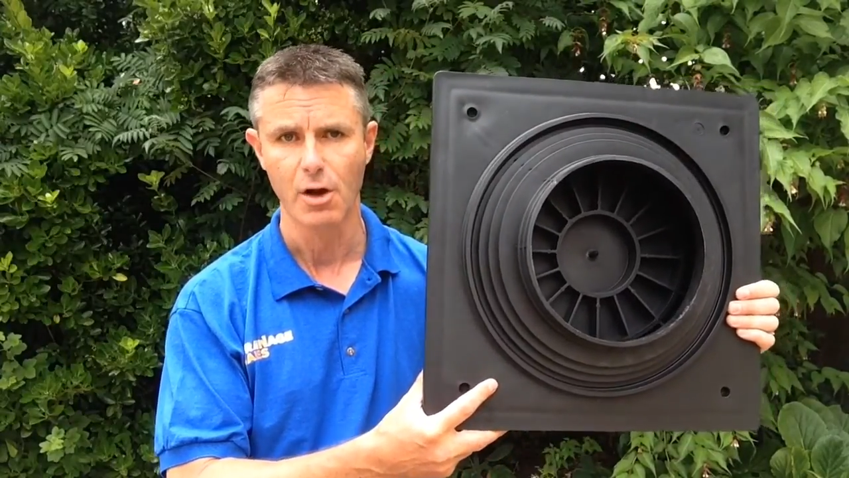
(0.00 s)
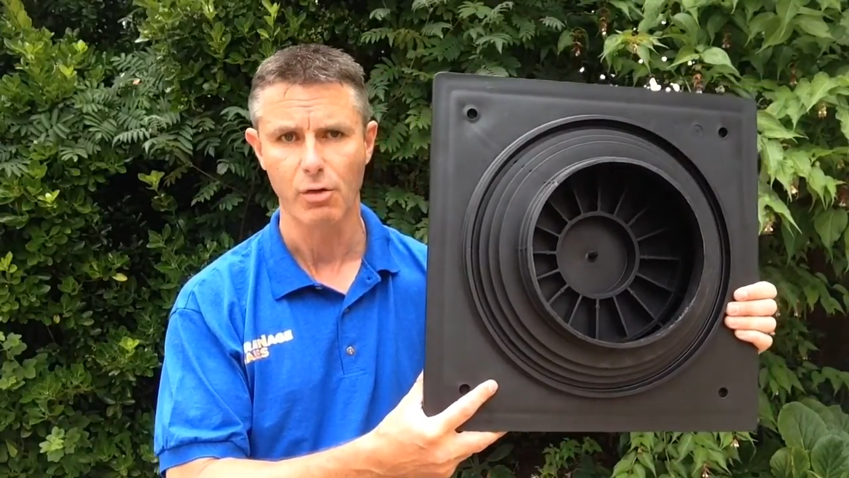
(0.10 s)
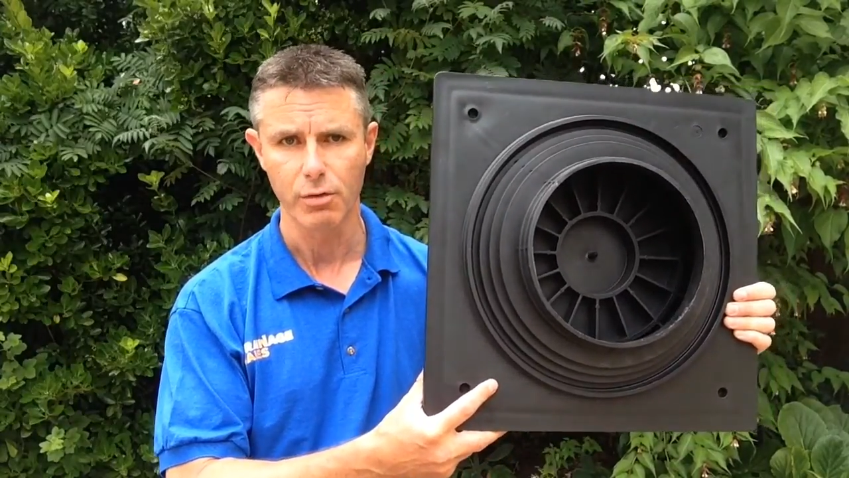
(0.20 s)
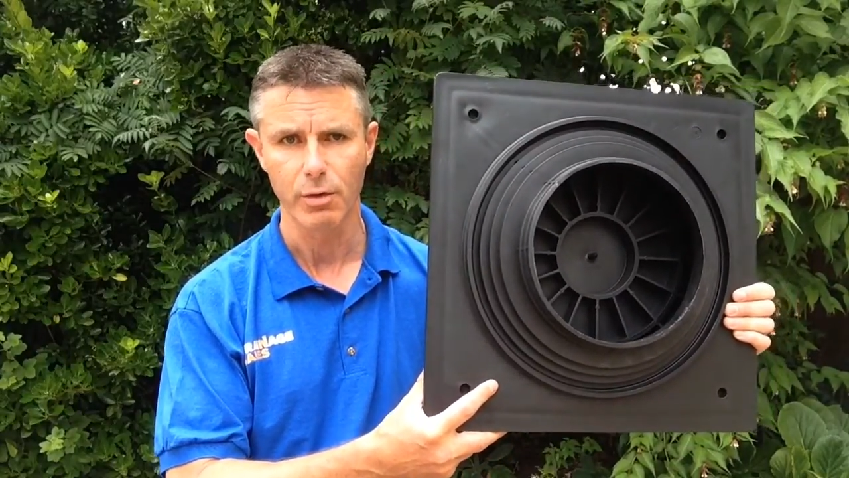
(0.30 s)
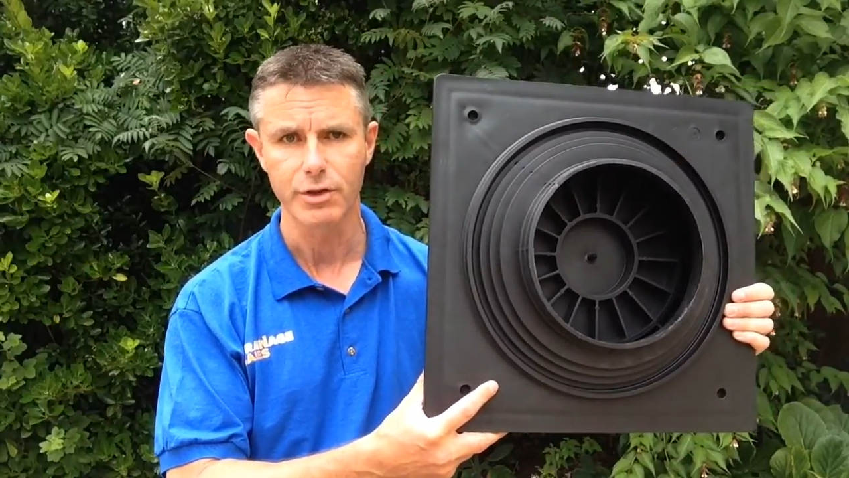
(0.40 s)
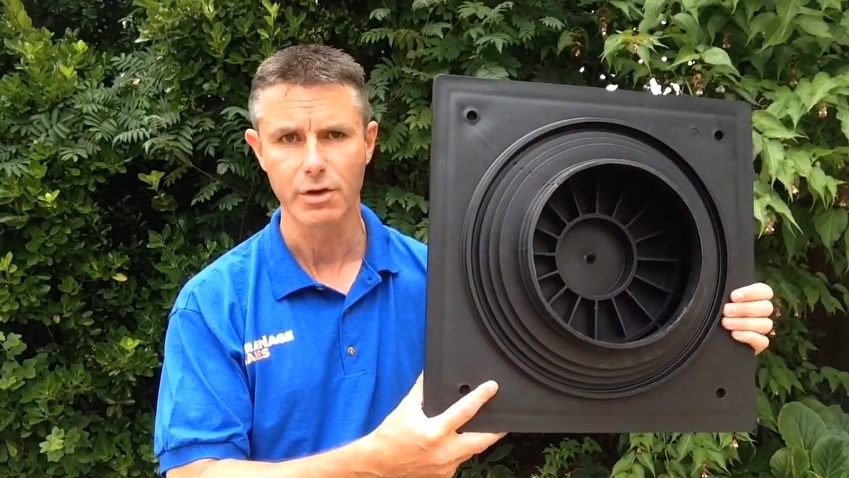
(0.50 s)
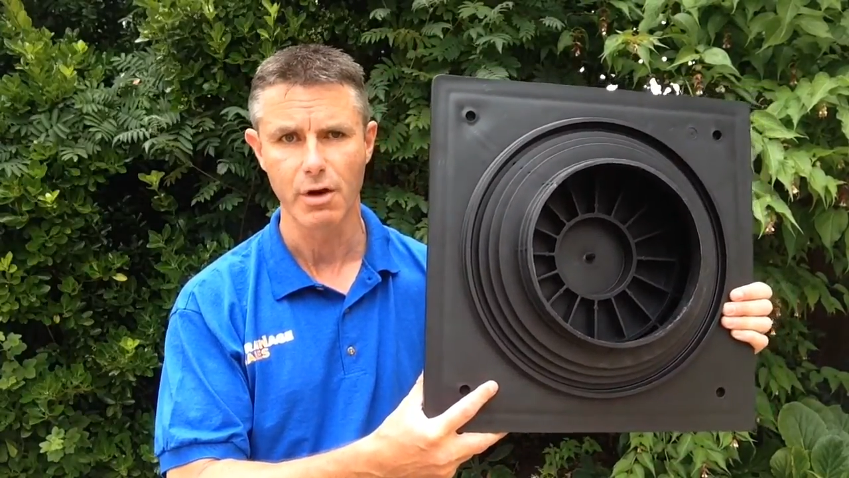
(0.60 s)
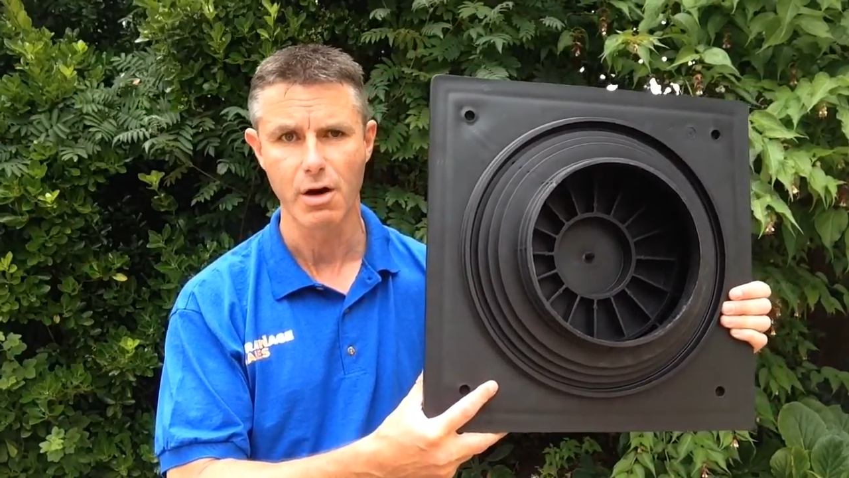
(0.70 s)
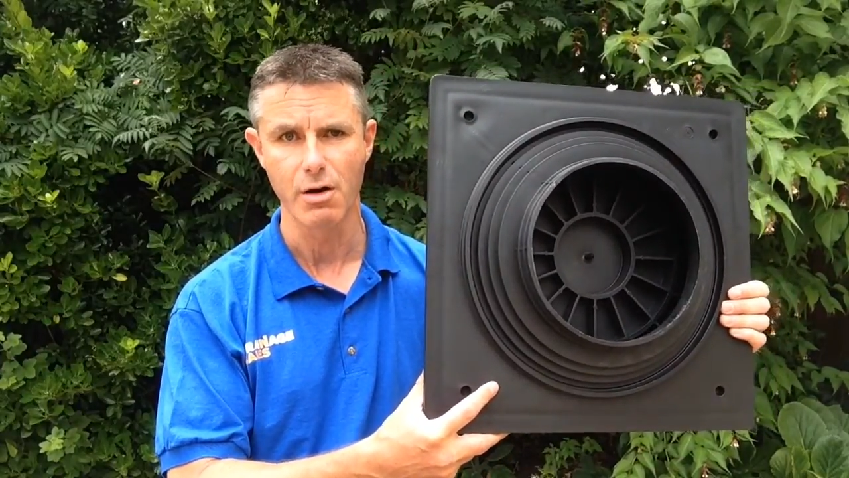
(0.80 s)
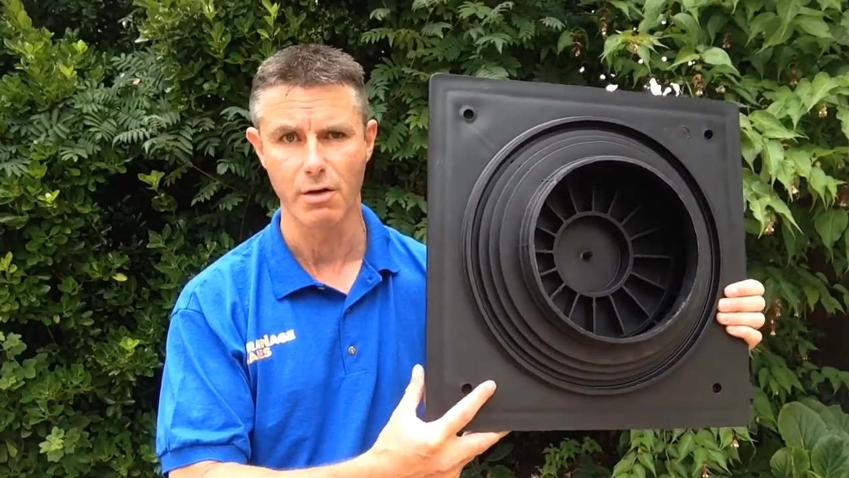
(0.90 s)
All the ones you'd
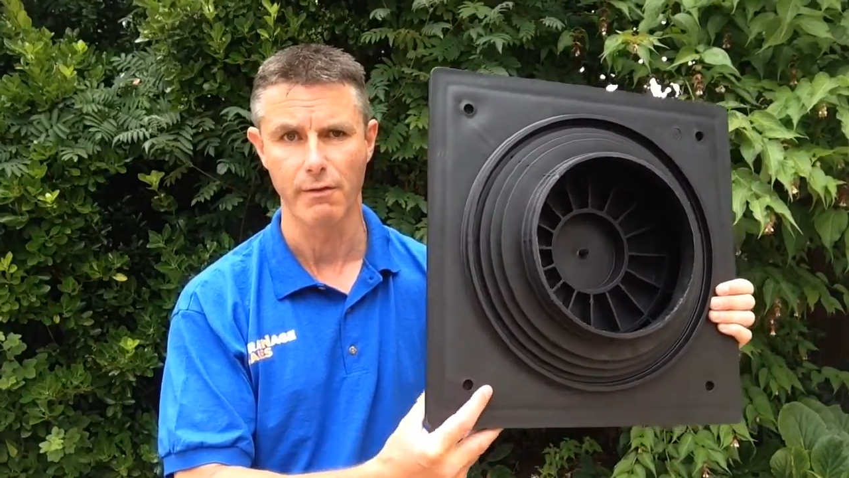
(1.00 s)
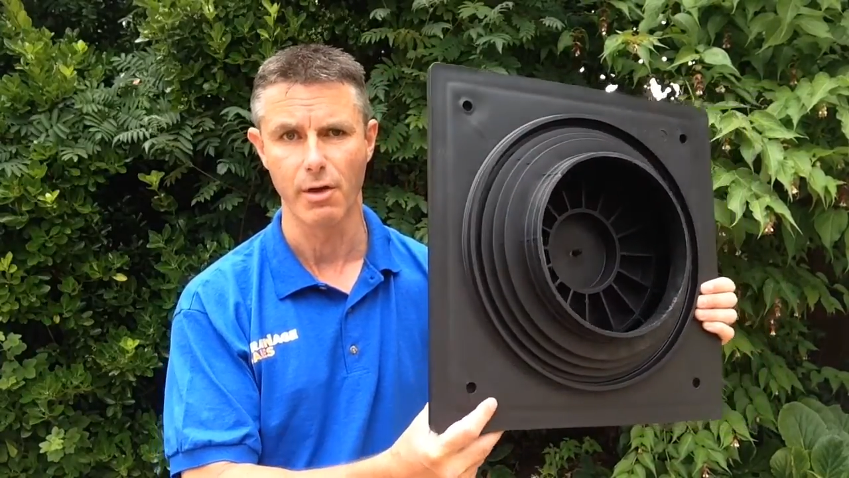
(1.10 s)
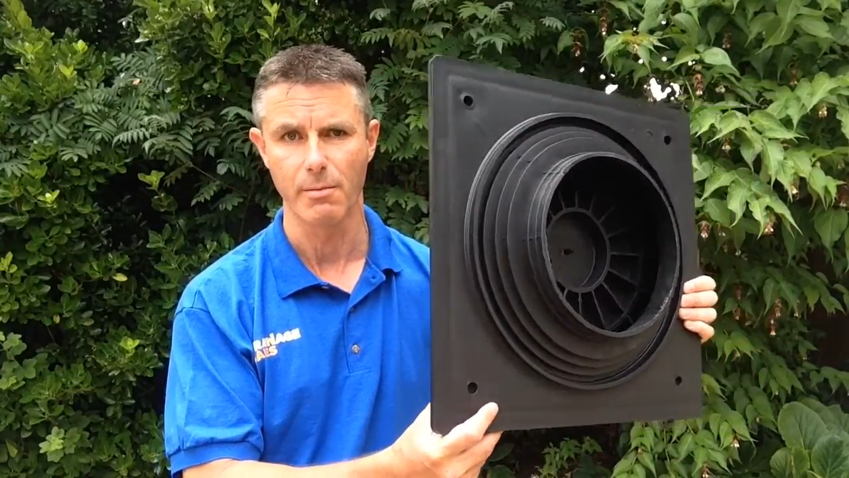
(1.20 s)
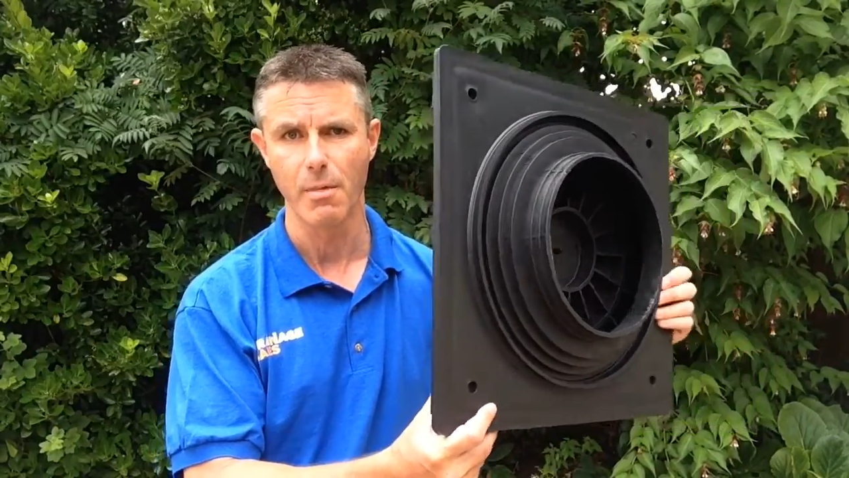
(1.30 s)
have heard of like